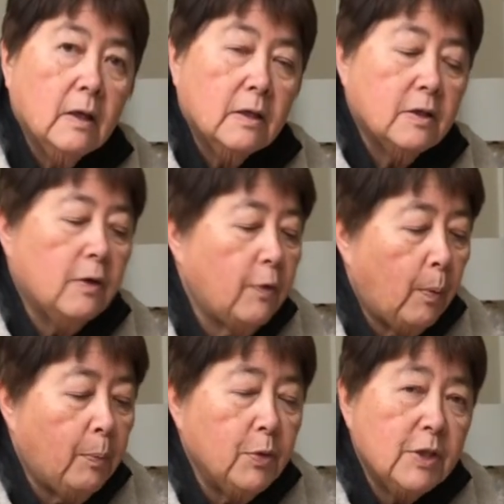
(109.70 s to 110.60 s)
So if you're
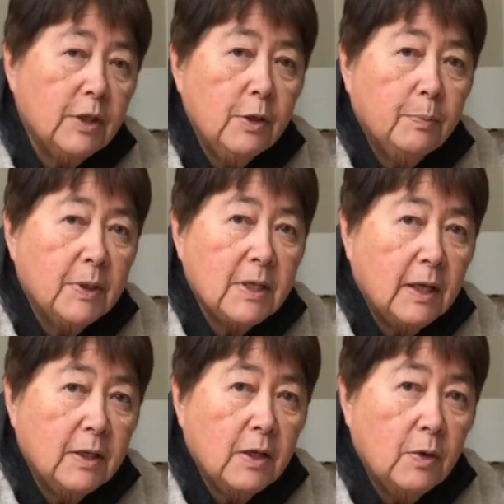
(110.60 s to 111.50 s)
putting your
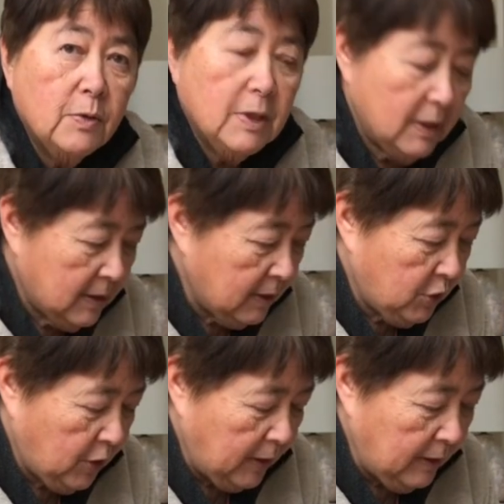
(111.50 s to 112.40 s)
potatoes into
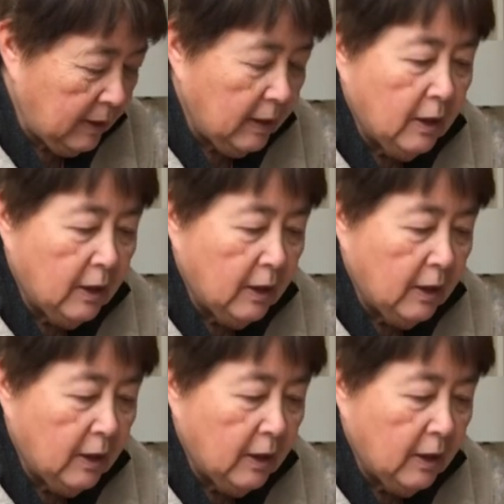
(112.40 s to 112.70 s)
chit,